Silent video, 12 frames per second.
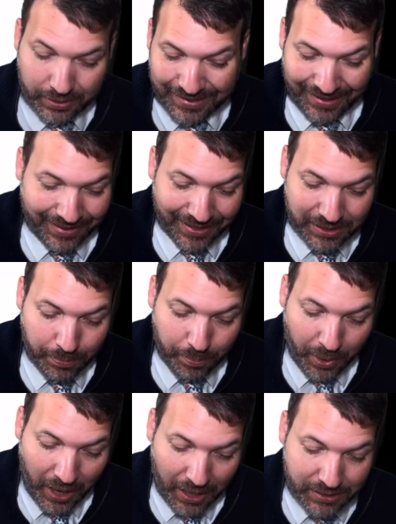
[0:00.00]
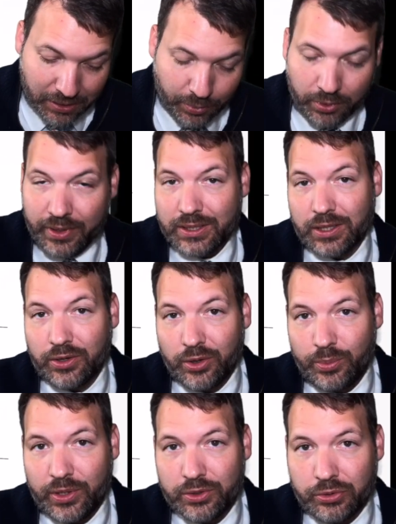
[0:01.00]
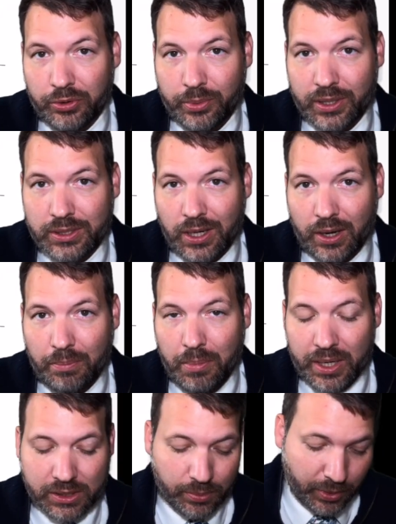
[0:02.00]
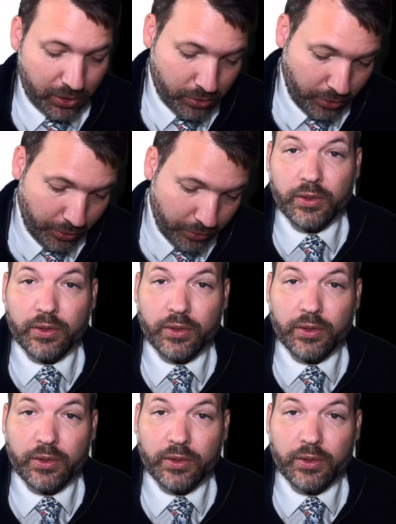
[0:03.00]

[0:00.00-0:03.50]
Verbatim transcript: Again, that's possible. That's a could be true, but it's not a must be true.